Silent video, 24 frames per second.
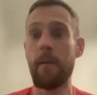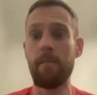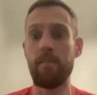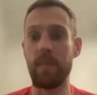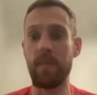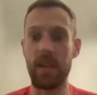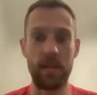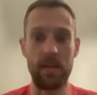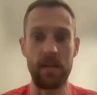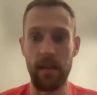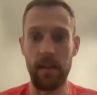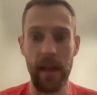
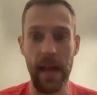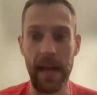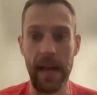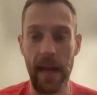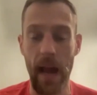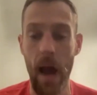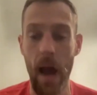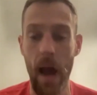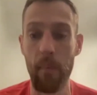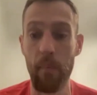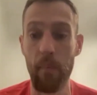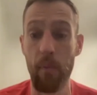this leg
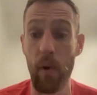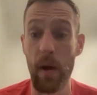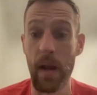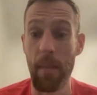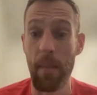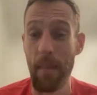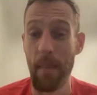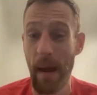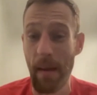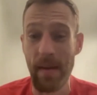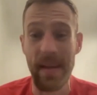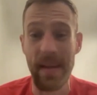up when it
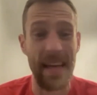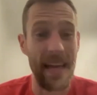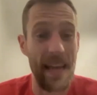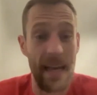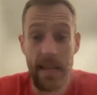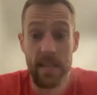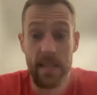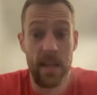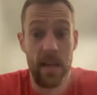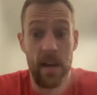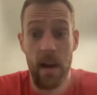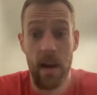maybe
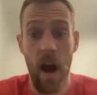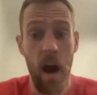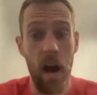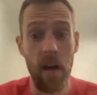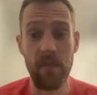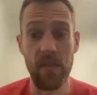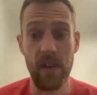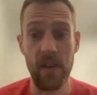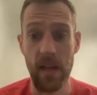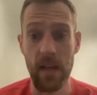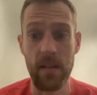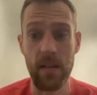isn't
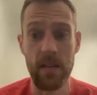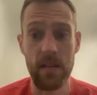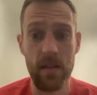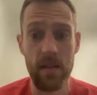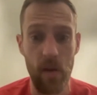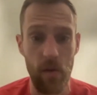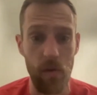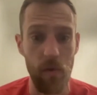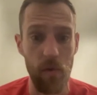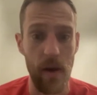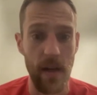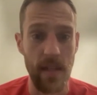obvious
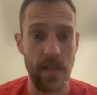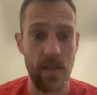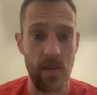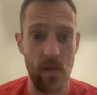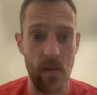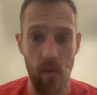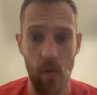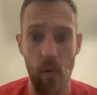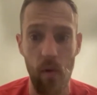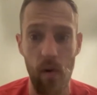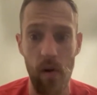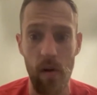to the rest of
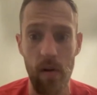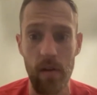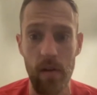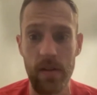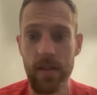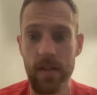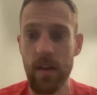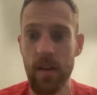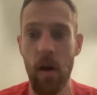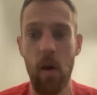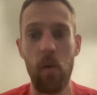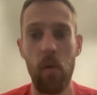the world.
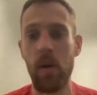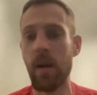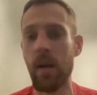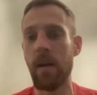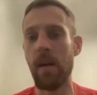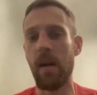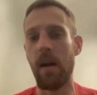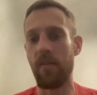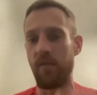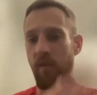So of